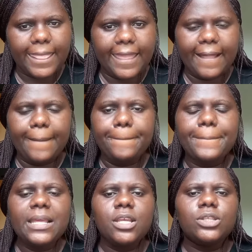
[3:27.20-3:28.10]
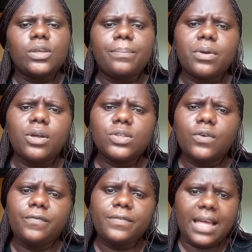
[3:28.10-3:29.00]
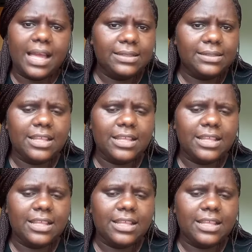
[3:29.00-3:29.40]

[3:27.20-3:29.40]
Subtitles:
Yeah, so because of that,